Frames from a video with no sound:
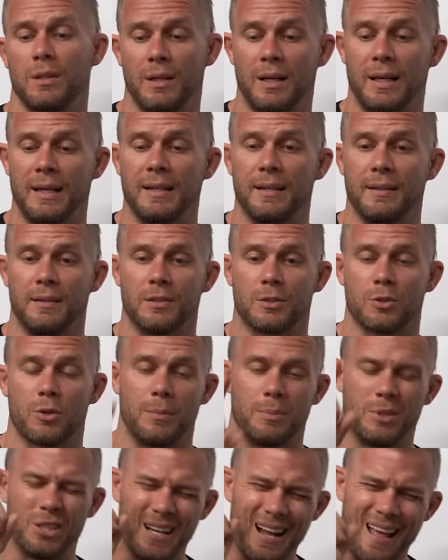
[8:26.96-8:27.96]
the link in the
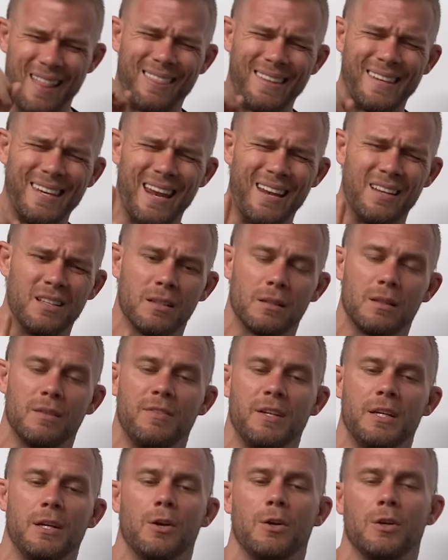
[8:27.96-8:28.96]
description. At the end of the
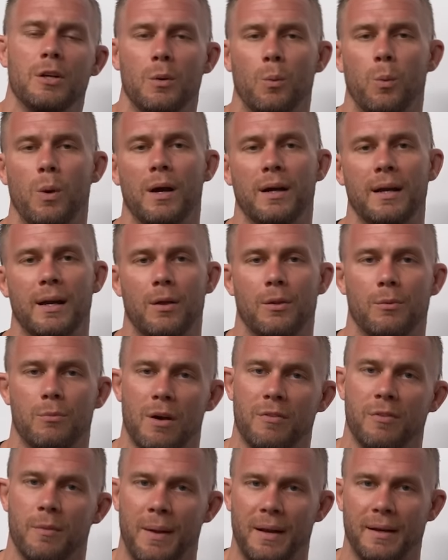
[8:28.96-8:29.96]
video, you're gonna work out the
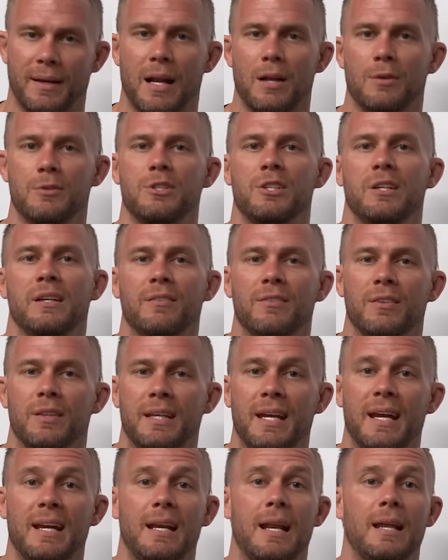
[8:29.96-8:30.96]
rough amount of calories you need for the
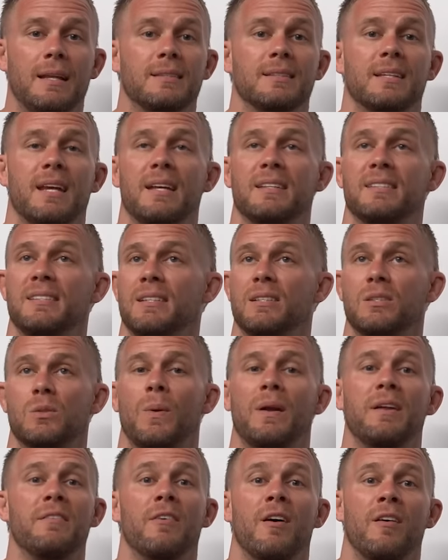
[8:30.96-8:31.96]
day. Let's guess it's
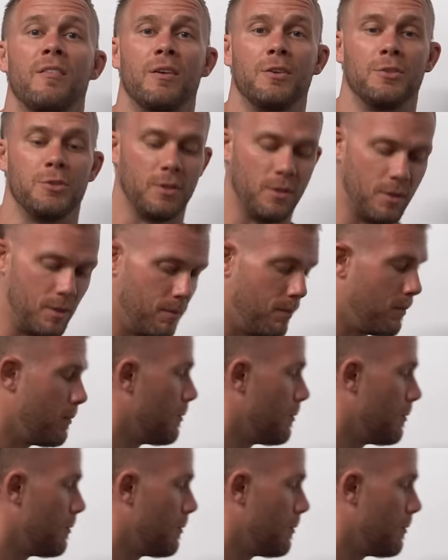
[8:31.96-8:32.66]
2,500.